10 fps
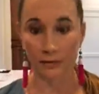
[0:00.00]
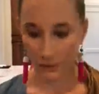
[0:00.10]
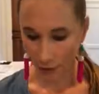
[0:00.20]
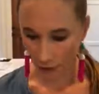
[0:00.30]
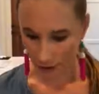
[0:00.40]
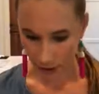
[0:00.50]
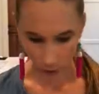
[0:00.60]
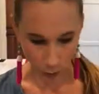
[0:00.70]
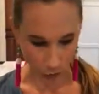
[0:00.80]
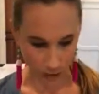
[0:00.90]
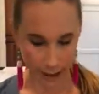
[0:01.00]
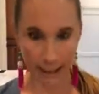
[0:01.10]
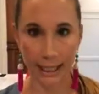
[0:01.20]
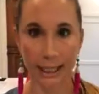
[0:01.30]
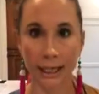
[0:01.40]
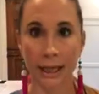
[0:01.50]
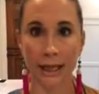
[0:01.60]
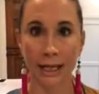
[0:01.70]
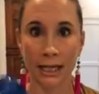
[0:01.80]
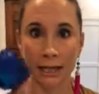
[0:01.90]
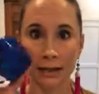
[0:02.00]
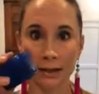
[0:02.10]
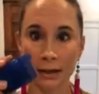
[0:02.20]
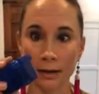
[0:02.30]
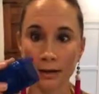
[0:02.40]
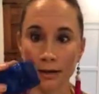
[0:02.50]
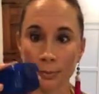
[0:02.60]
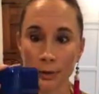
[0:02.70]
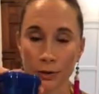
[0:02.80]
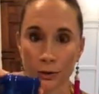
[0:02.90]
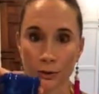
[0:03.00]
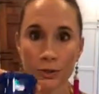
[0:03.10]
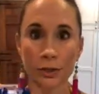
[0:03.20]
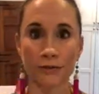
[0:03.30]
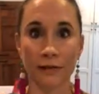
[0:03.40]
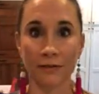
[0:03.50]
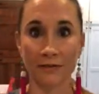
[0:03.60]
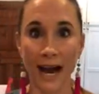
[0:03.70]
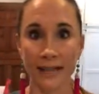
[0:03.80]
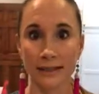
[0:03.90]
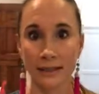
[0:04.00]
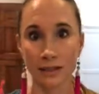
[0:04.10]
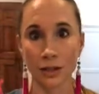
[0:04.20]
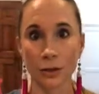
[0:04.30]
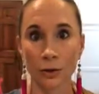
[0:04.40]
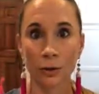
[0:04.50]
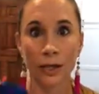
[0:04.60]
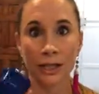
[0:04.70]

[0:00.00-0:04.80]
fill this little orange thing. And then the blues are for fats. So